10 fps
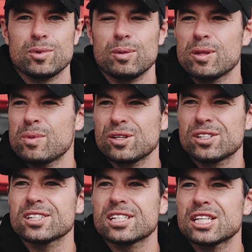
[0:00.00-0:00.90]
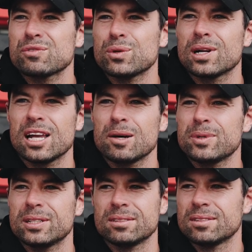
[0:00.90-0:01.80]
probably the most successful club
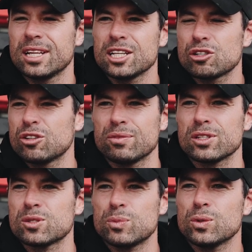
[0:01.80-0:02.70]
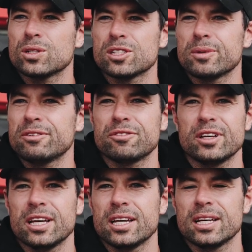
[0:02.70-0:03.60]
in the history of the sport, to be
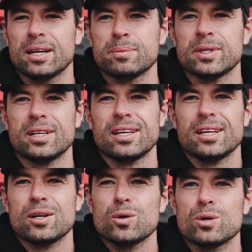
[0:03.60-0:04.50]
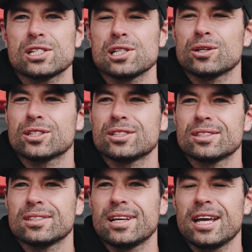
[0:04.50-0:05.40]
fair. Always looked
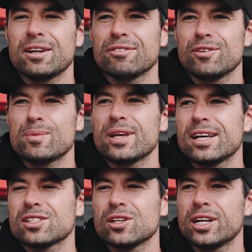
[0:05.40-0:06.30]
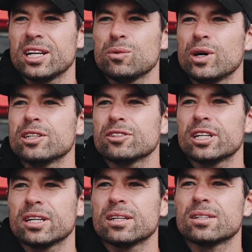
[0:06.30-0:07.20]
at it from the outside in,
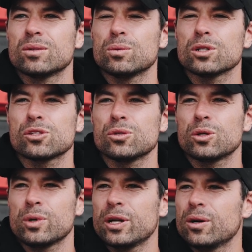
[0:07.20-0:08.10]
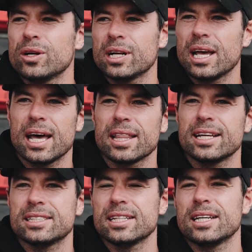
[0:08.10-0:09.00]
wondering what sort of went on and how
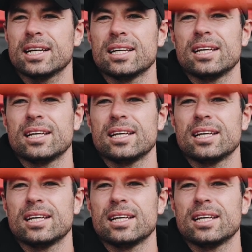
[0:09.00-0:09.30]
they did it.